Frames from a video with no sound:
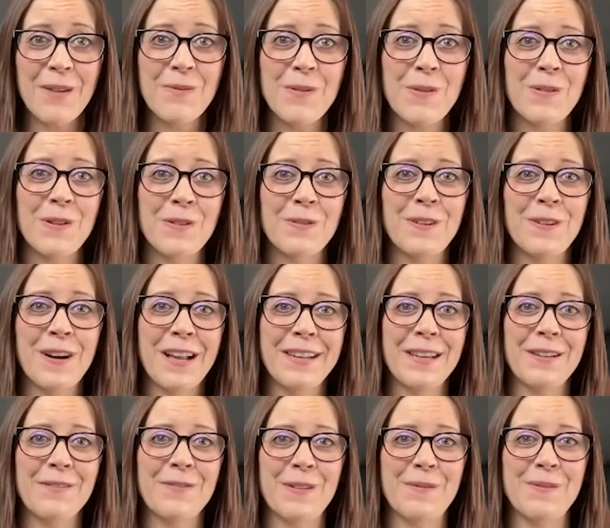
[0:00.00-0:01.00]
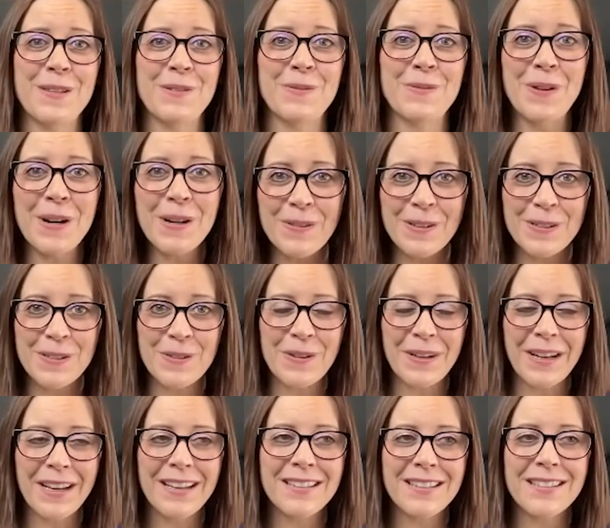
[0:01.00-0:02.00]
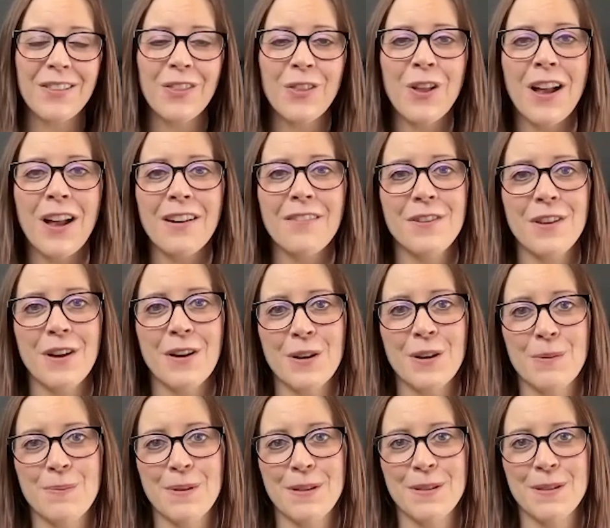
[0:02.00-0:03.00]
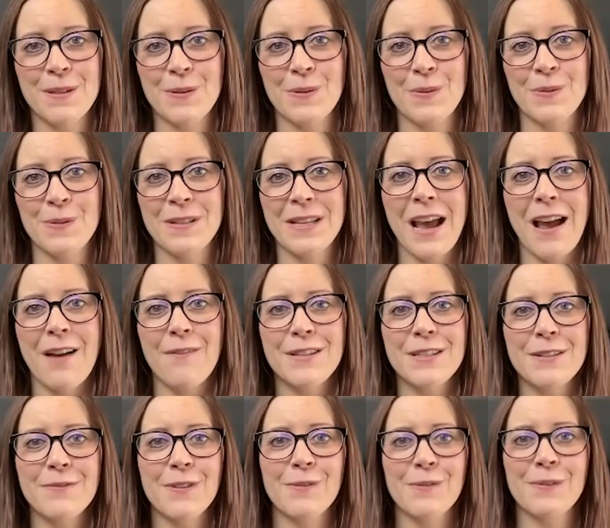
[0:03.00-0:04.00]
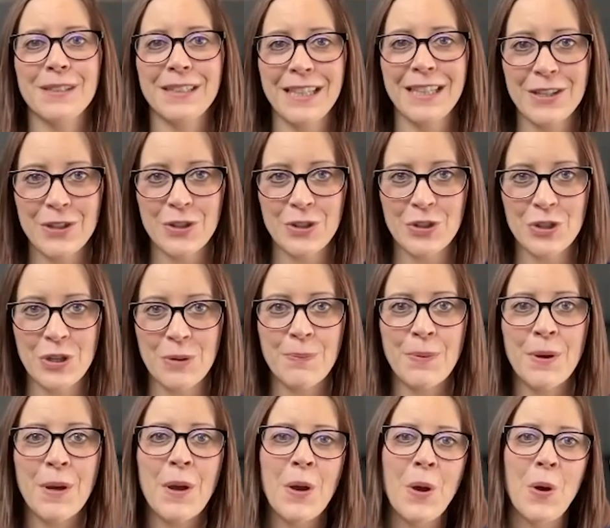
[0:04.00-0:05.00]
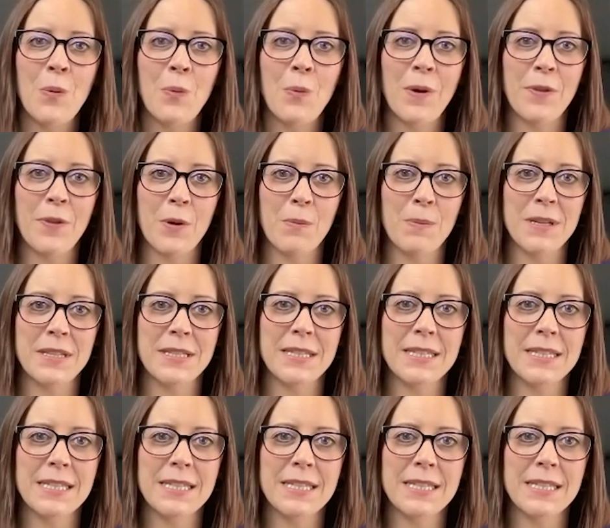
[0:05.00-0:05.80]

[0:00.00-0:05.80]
what we're finding from this work we're doing is a lot of younger business owners have a different relationship with their business.